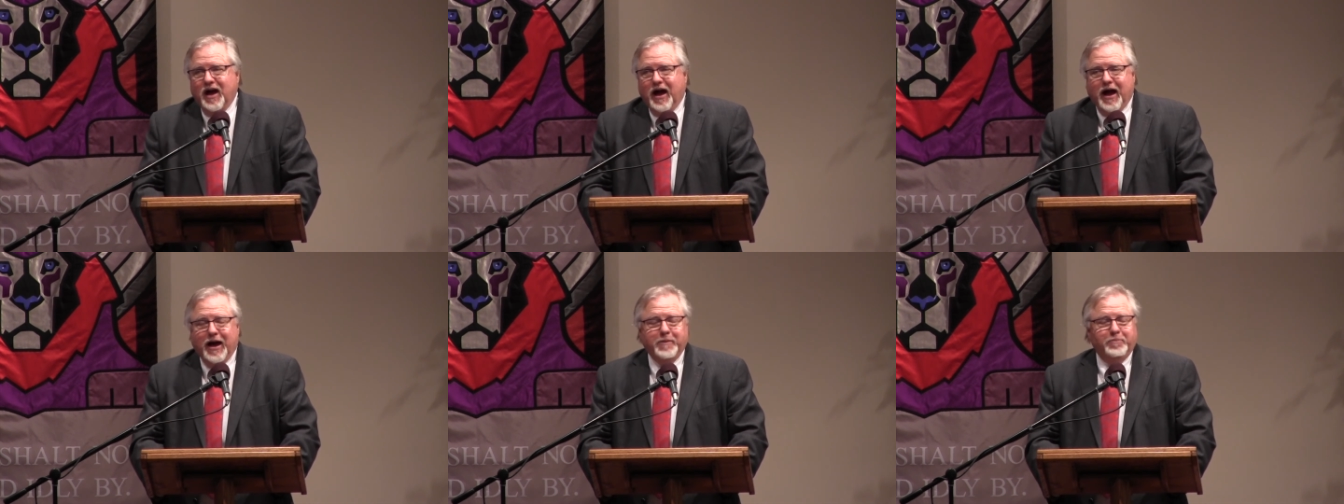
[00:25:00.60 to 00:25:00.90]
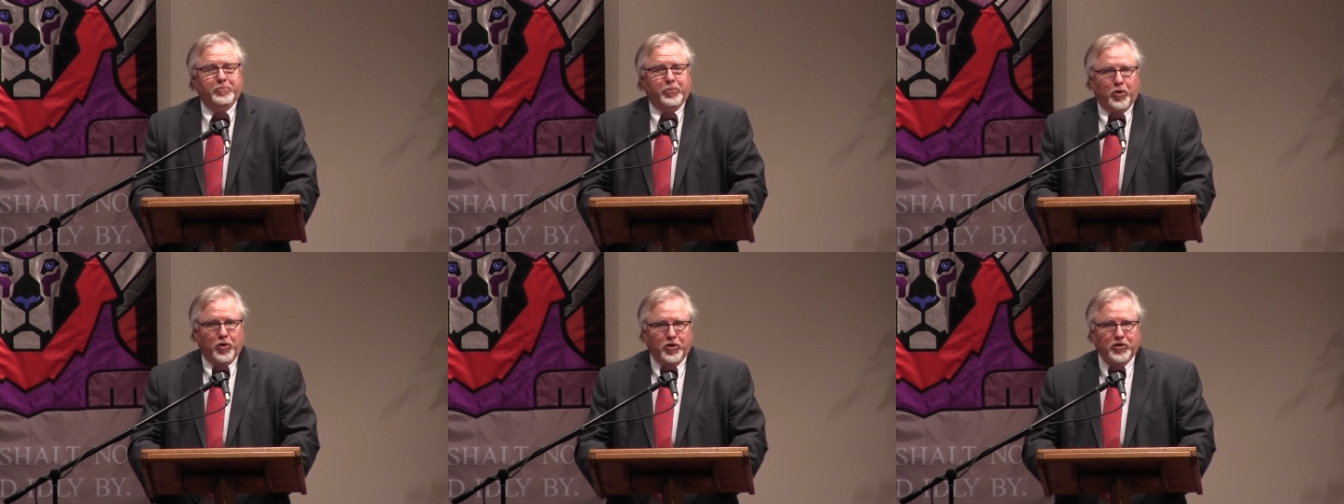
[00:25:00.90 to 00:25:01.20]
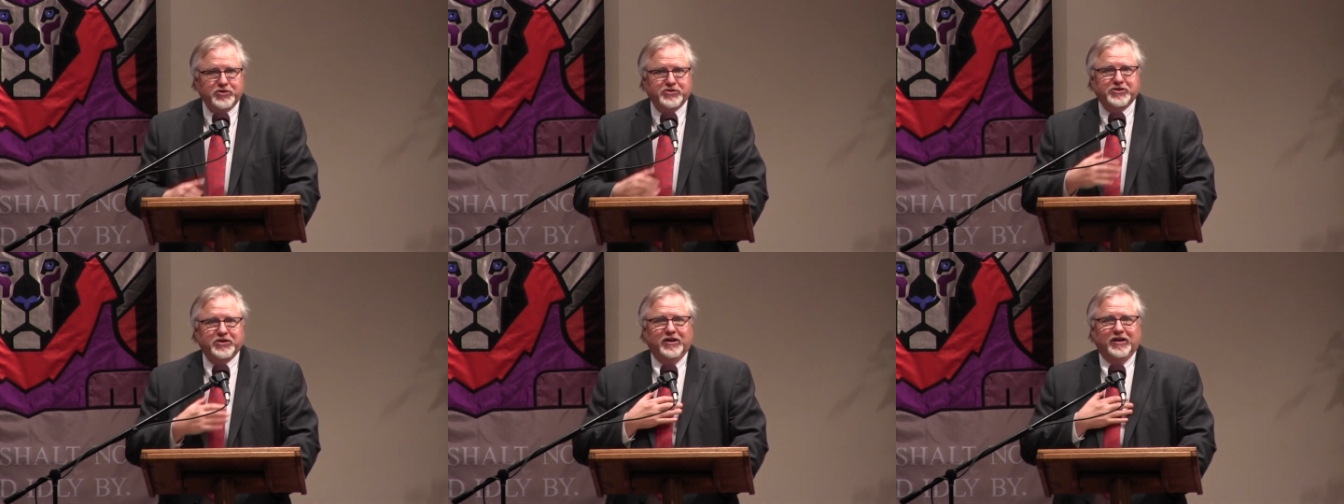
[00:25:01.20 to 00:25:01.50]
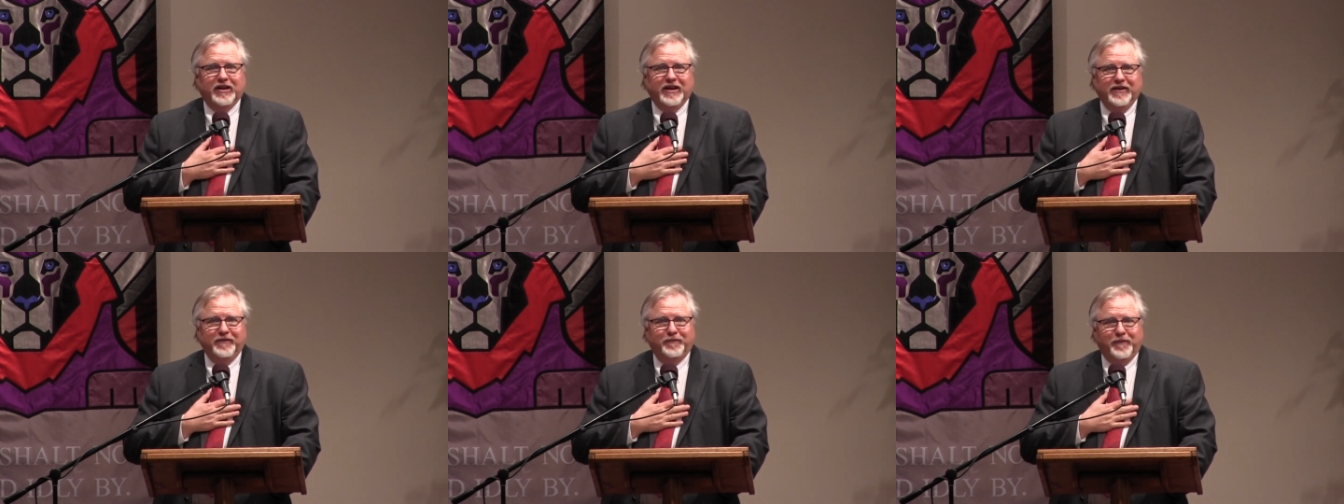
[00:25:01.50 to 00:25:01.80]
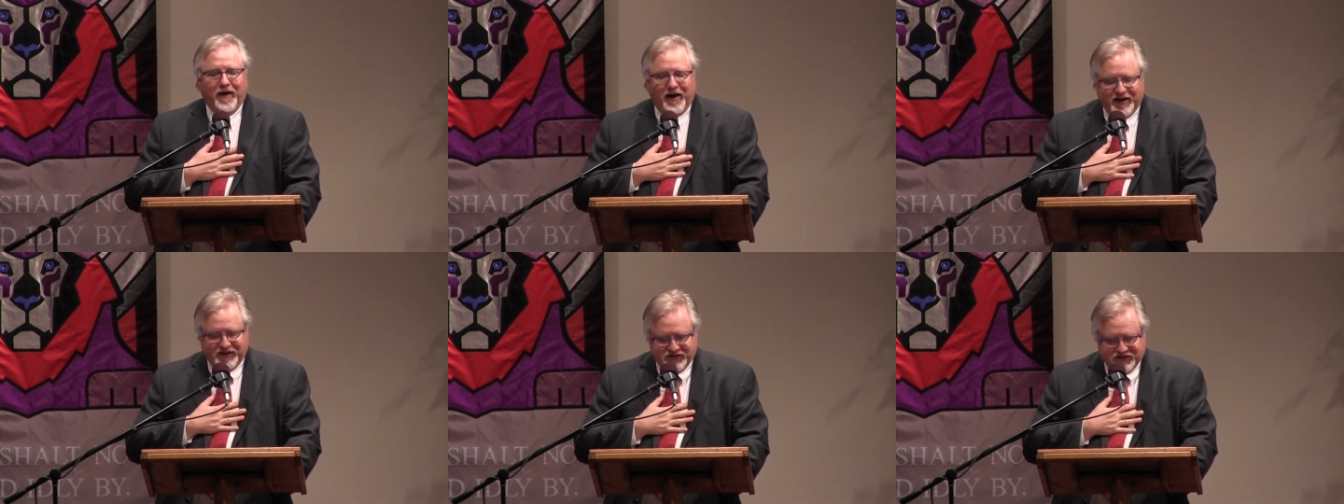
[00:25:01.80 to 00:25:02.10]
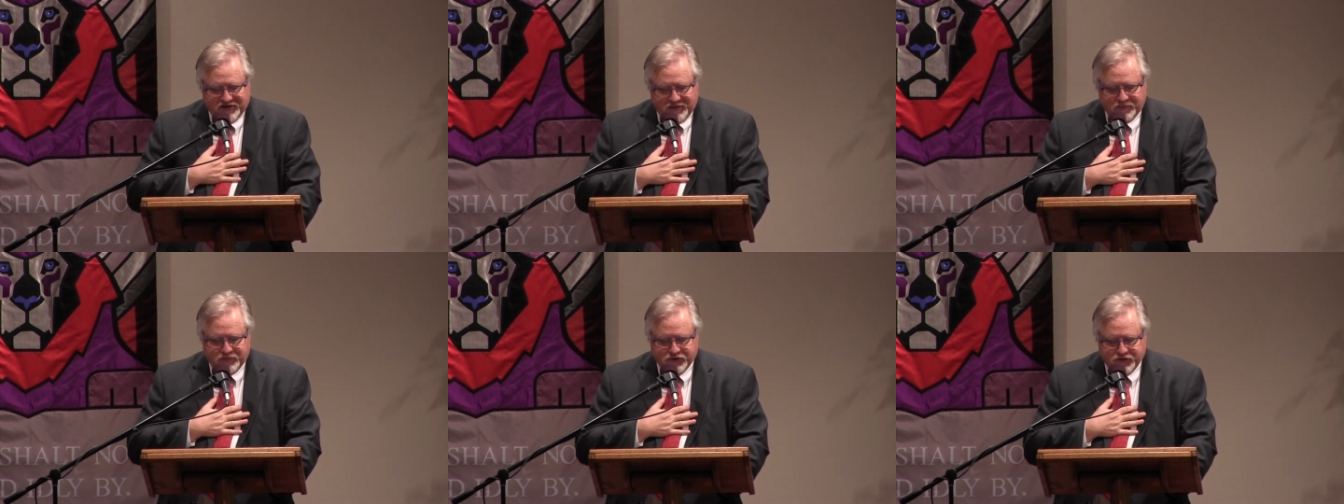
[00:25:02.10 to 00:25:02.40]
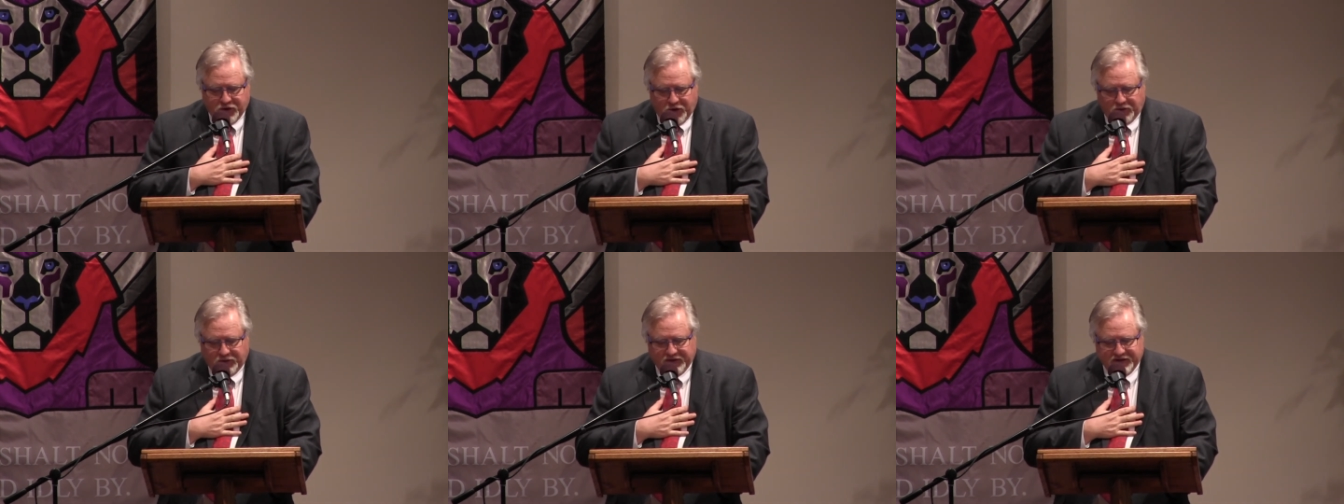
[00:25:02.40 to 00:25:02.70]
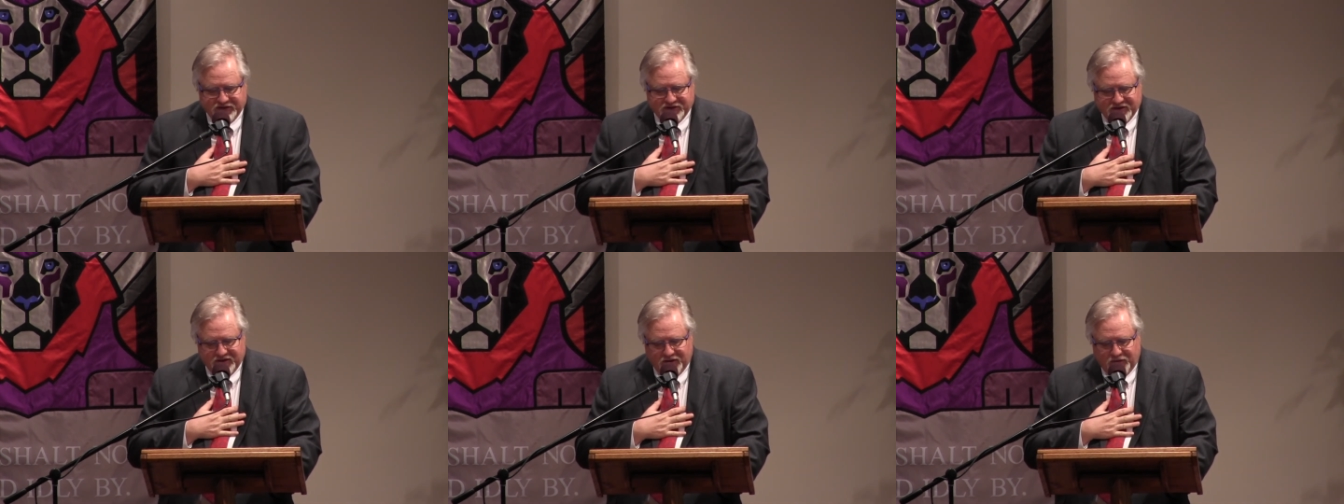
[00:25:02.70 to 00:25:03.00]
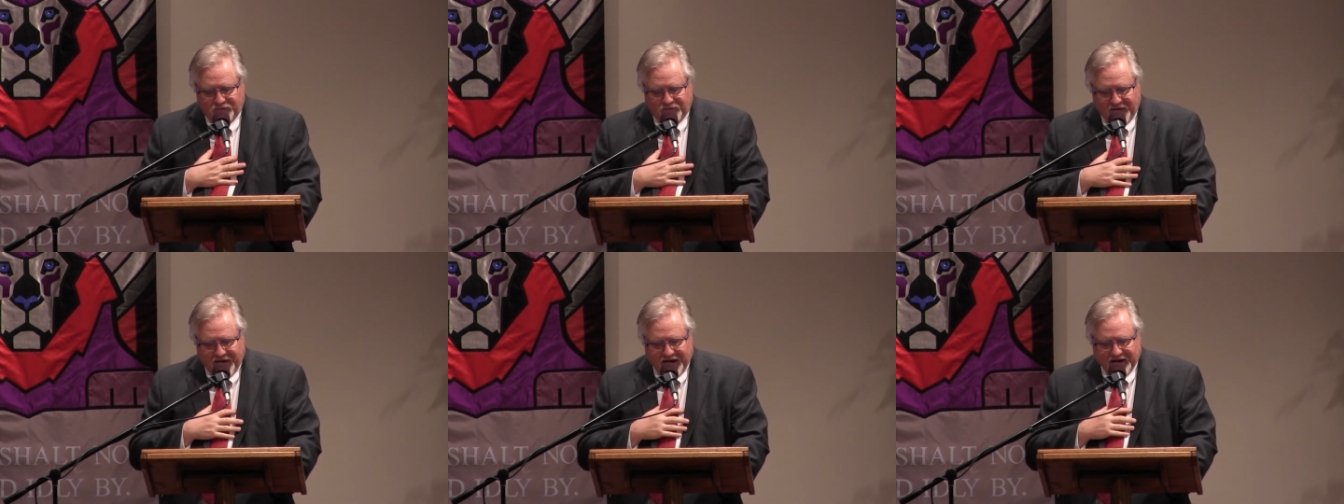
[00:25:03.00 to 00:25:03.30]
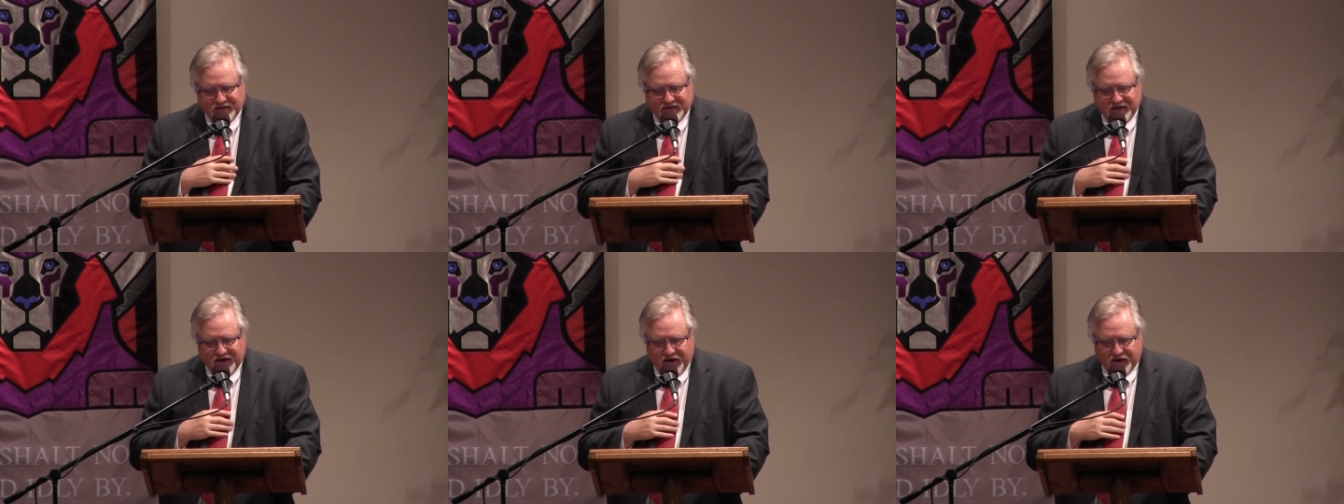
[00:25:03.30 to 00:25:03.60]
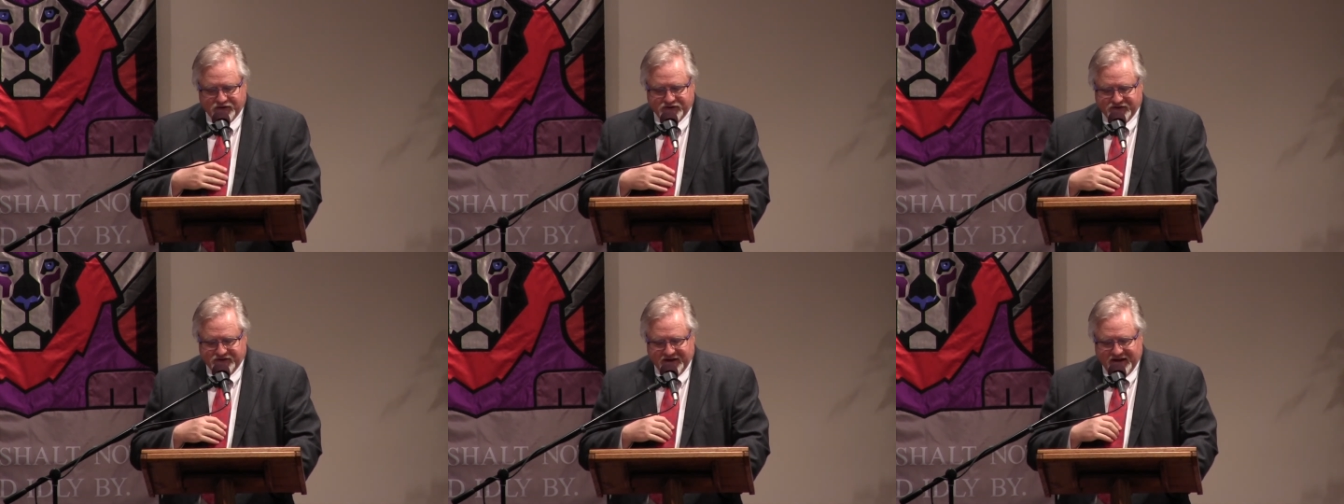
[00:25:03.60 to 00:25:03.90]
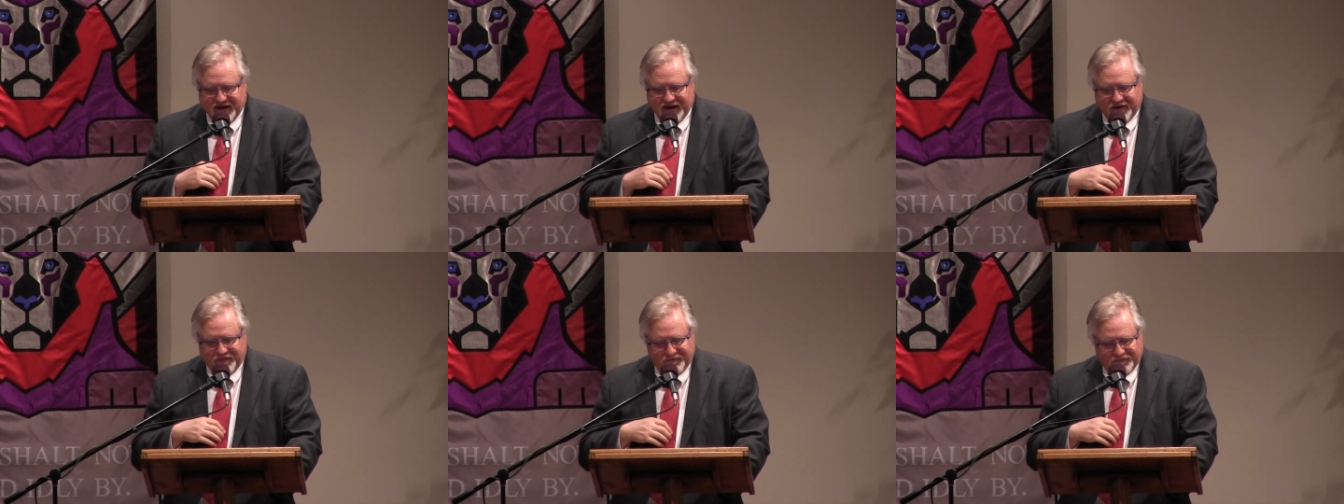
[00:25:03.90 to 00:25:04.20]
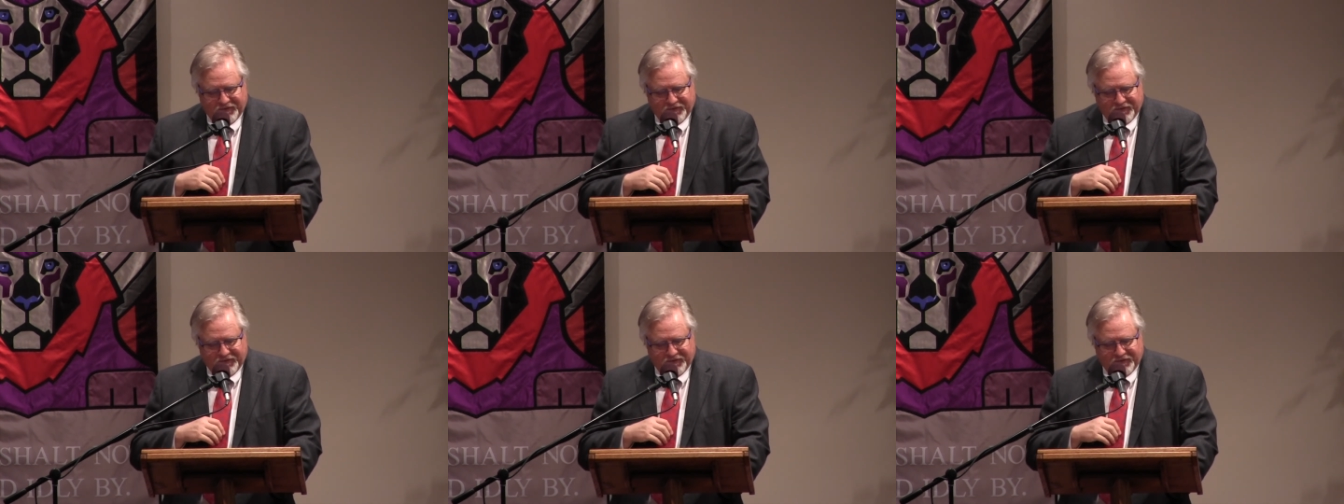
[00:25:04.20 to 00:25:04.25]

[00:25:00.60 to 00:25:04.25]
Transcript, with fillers: I personally find some solace in the fact that our Senate